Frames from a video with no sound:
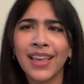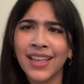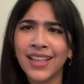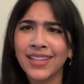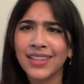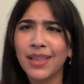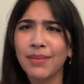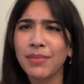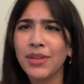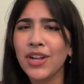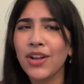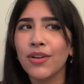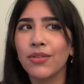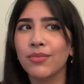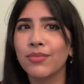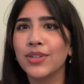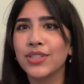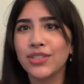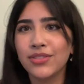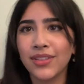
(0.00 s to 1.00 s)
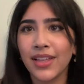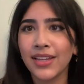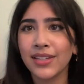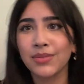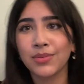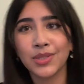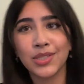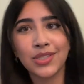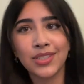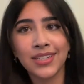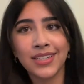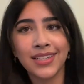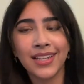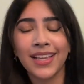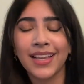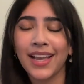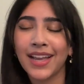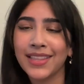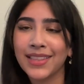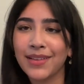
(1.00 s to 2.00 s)
let me know what you liked, what you didn't
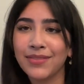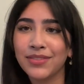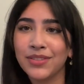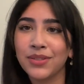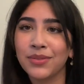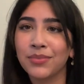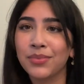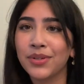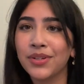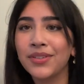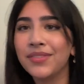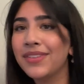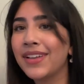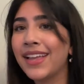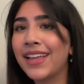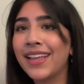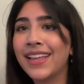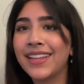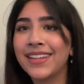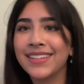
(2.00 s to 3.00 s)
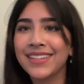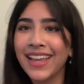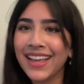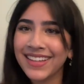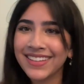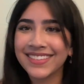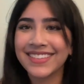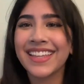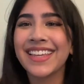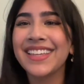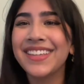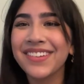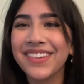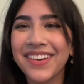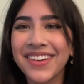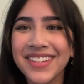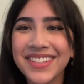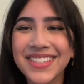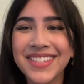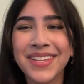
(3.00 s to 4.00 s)
like. I'd love to improve. And yeah, thank you
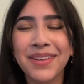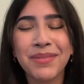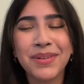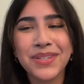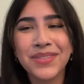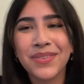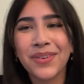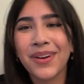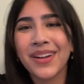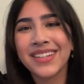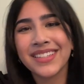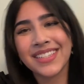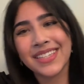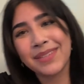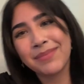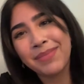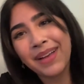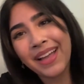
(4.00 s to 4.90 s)
all so much for watching. Bye